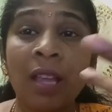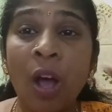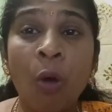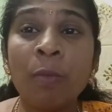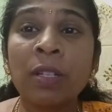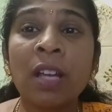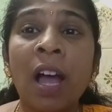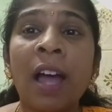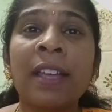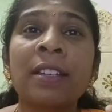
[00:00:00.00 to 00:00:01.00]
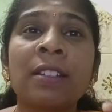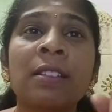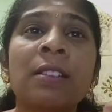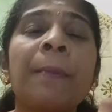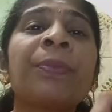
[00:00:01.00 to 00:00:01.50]
See how much high it
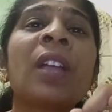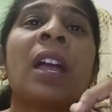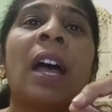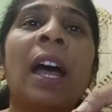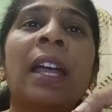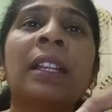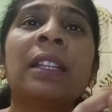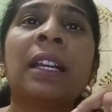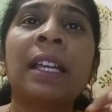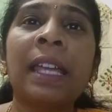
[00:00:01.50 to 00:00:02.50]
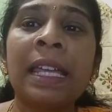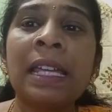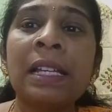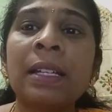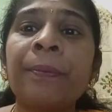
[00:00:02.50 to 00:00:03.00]
is. And the
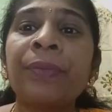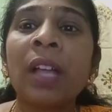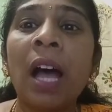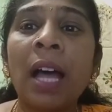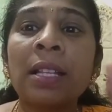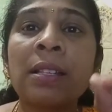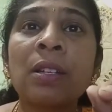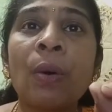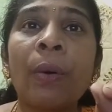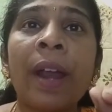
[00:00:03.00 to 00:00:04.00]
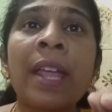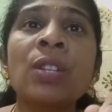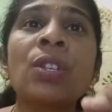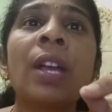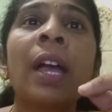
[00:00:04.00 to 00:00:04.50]
yield and
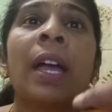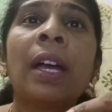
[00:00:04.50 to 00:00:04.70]
storage,